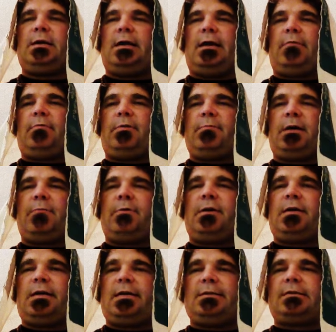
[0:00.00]
And
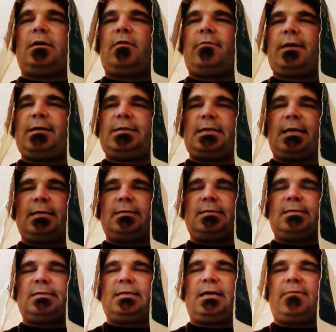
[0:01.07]
remember, He's already done
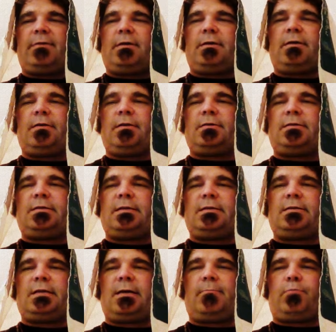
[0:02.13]
seven of the
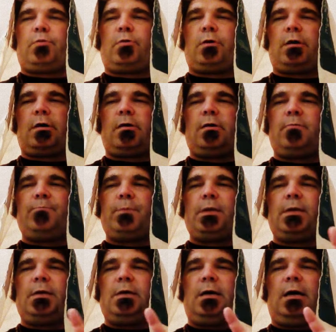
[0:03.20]
temporal
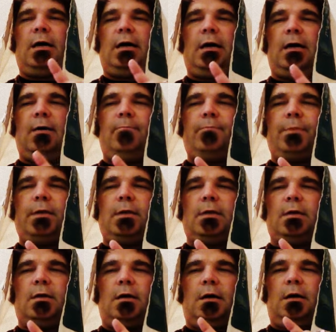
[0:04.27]
Pesach
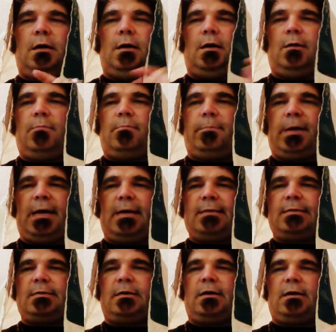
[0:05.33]

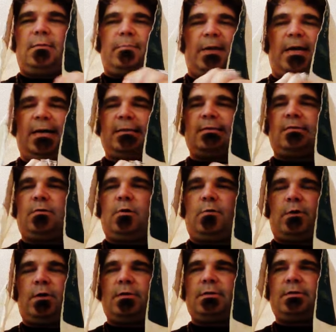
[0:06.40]

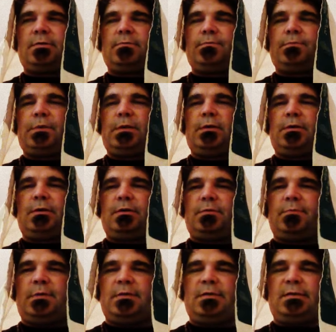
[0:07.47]
Passovers. There's
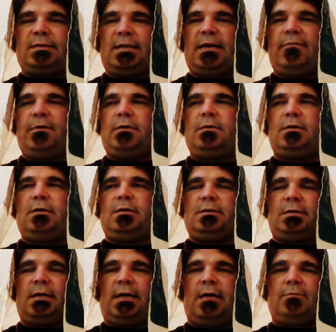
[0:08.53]
been seven
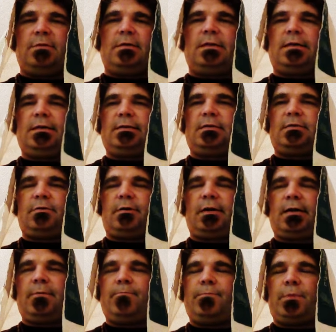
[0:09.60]
times in
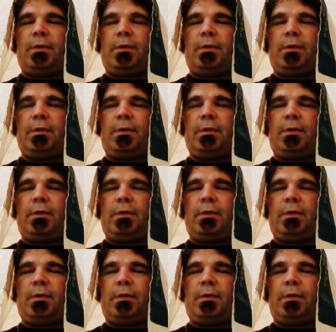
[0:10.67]
history,